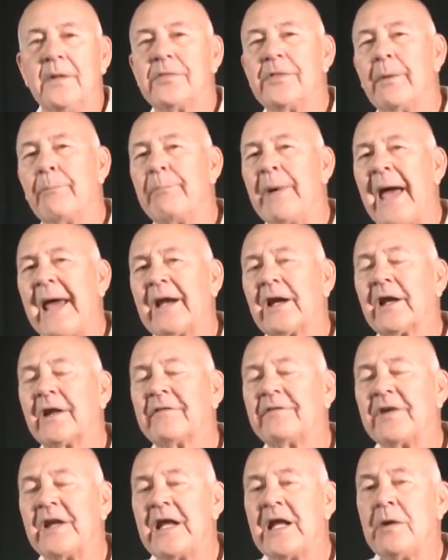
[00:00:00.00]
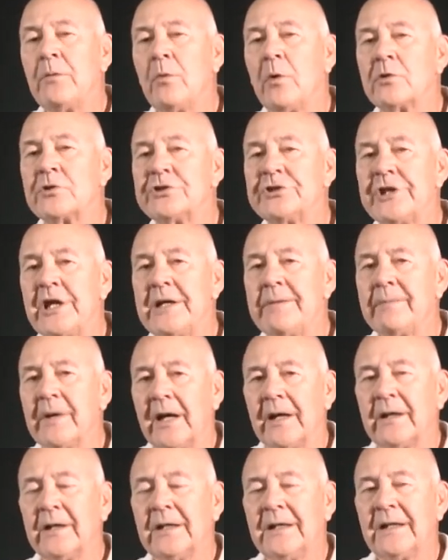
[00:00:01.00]
The Battle of Iwo
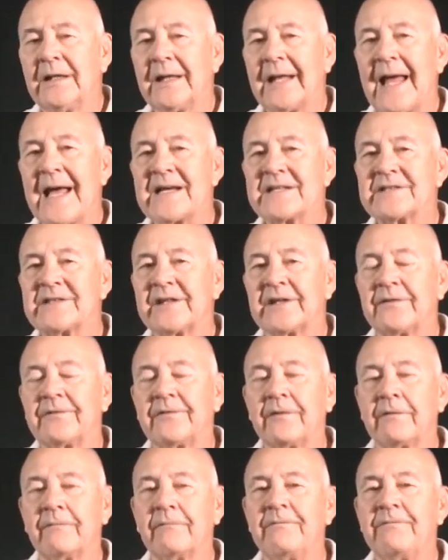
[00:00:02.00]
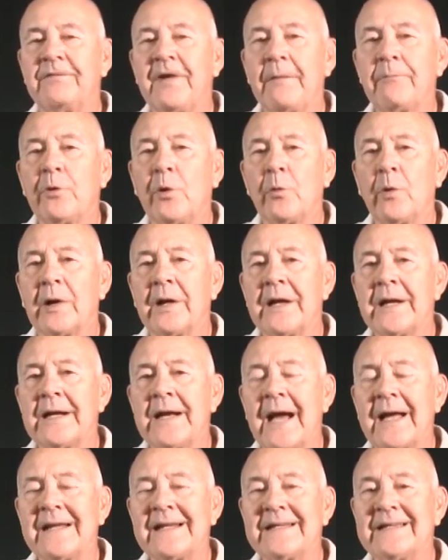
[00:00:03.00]
Jima lasted from February
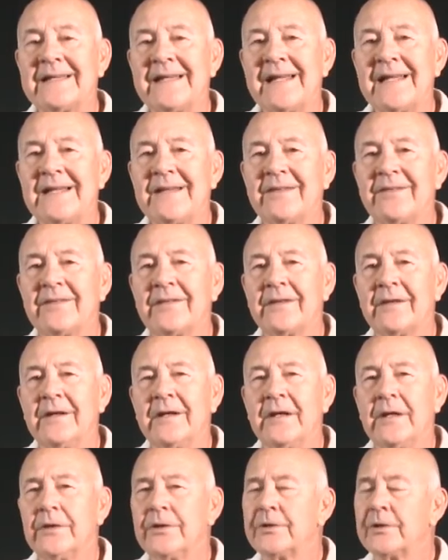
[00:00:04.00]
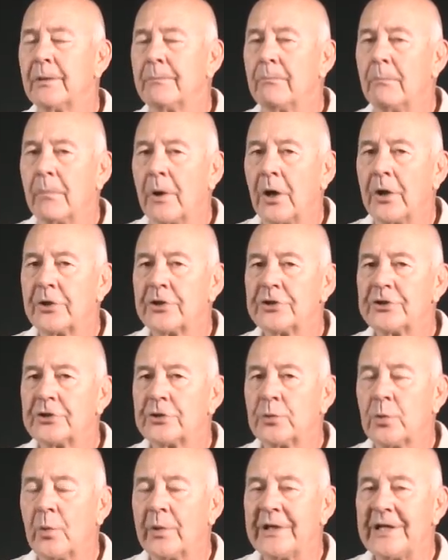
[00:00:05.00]
19th to March
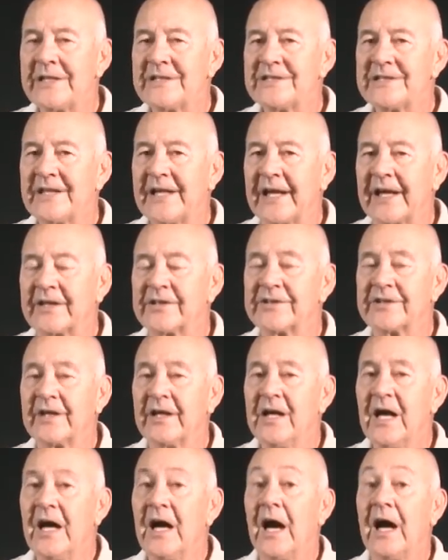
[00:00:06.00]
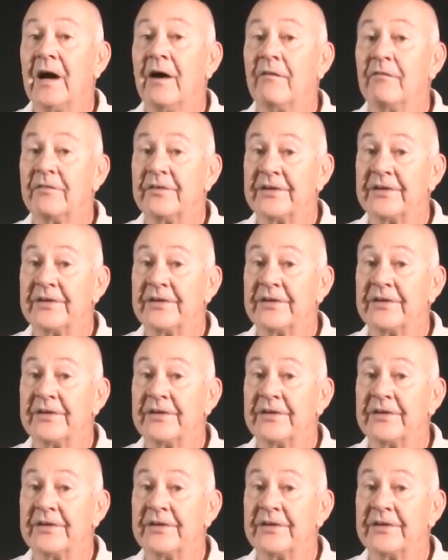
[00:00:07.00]
26th of